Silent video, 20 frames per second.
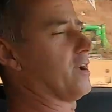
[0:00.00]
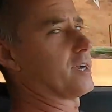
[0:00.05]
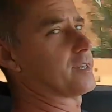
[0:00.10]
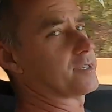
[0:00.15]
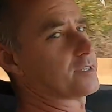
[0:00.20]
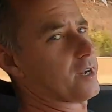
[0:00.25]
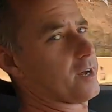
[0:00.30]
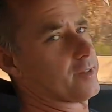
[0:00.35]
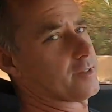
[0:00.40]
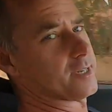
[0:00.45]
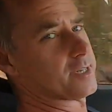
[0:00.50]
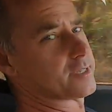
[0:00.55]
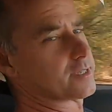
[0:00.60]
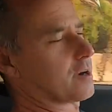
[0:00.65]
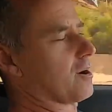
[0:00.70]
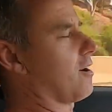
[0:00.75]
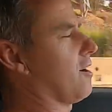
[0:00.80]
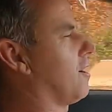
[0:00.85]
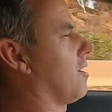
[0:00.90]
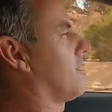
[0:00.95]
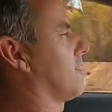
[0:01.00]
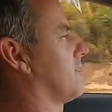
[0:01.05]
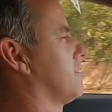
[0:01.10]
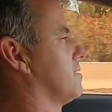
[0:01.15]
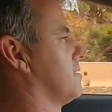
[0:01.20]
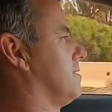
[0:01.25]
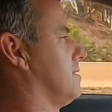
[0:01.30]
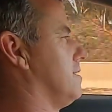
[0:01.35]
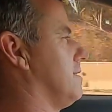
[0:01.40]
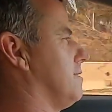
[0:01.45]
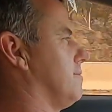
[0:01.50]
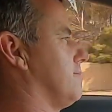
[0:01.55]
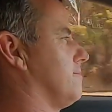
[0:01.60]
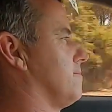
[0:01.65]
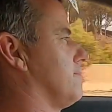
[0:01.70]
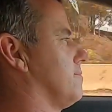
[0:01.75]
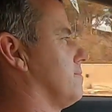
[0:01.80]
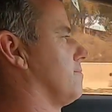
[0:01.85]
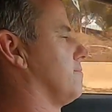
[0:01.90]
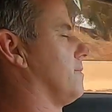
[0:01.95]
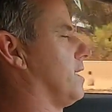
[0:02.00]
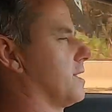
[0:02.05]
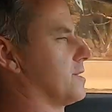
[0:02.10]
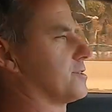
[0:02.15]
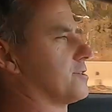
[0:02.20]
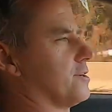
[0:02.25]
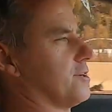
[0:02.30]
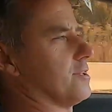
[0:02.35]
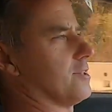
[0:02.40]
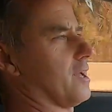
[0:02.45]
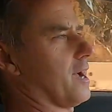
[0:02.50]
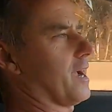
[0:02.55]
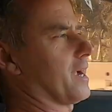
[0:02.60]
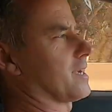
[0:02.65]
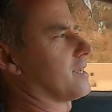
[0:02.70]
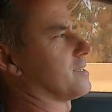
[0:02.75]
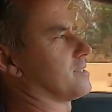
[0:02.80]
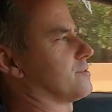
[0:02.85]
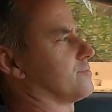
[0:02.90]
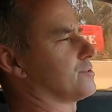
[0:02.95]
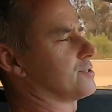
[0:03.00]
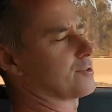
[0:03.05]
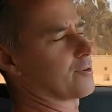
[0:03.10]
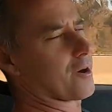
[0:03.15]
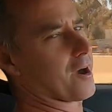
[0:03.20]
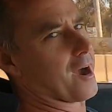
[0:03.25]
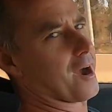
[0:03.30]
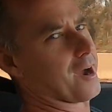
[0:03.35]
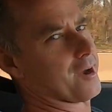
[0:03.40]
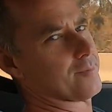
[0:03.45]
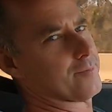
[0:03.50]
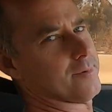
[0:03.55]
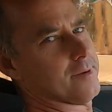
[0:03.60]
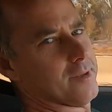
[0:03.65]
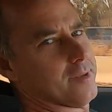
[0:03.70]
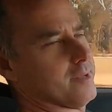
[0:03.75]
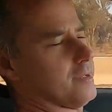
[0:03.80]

fixed on this car. Make sure you like and subscribe.